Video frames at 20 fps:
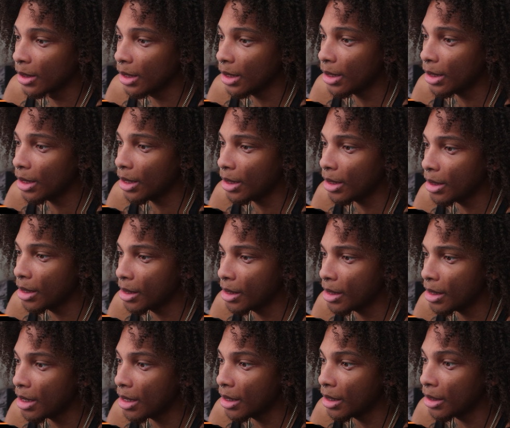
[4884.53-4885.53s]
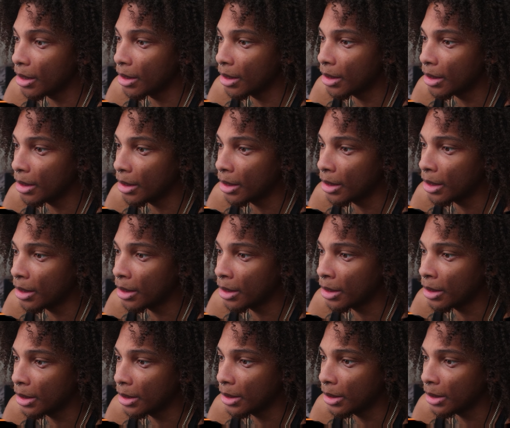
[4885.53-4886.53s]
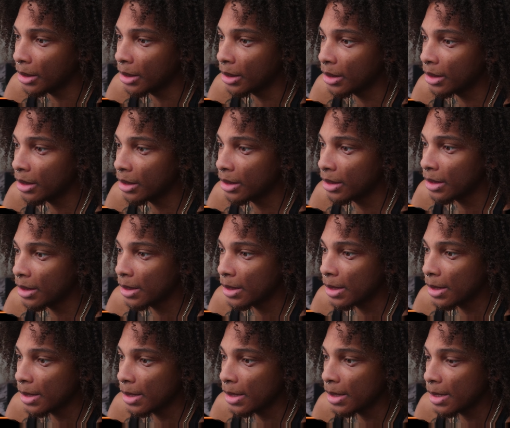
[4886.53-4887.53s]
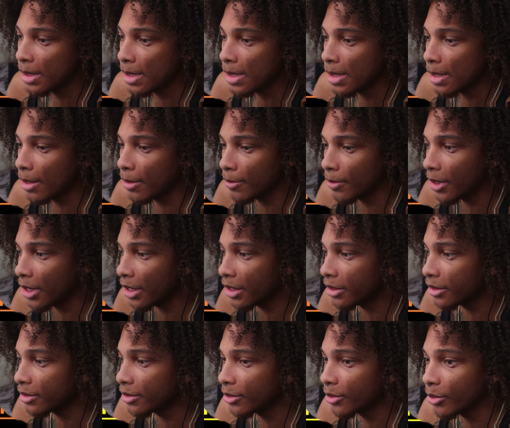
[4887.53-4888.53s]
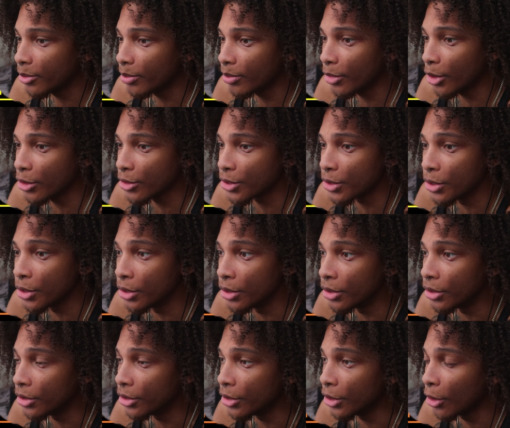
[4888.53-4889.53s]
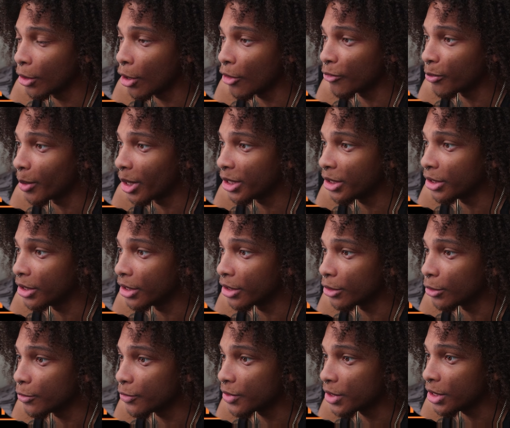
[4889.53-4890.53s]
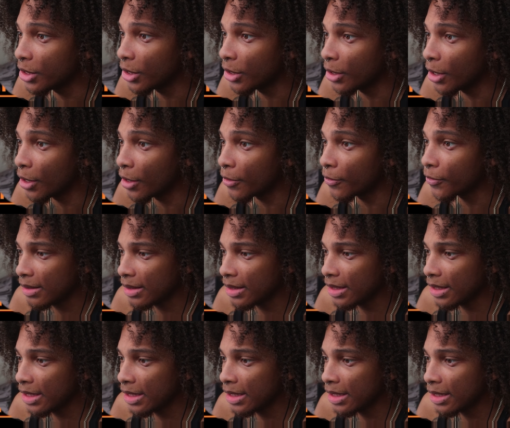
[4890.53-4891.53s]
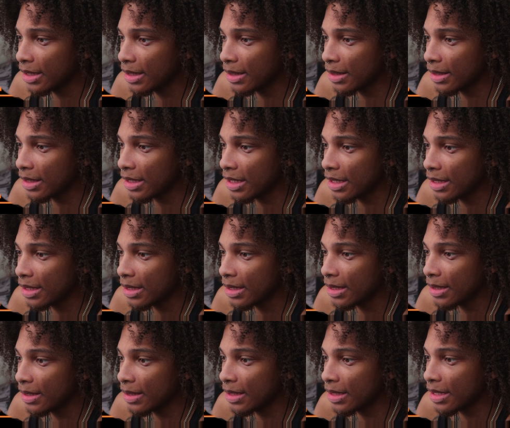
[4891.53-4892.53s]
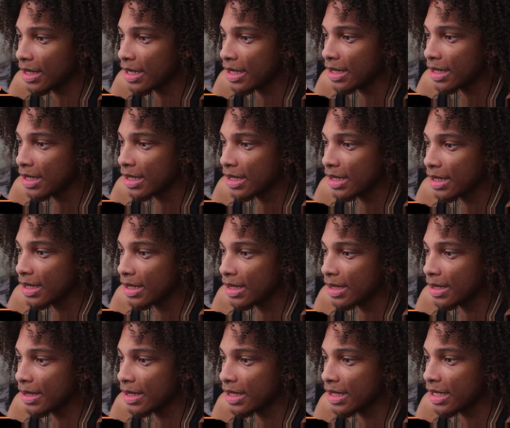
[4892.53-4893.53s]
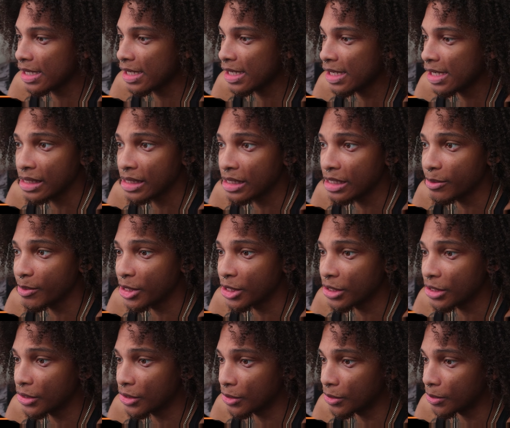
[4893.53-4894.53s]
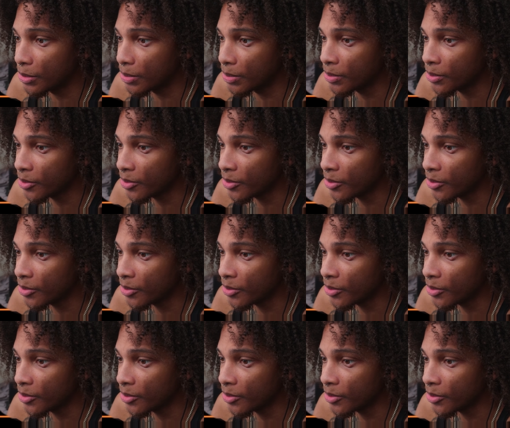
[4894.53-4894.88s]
Ah. All right. Mercy, get off my dick. You've seen enough. Okay, okay, okay, okay. Astigmatism.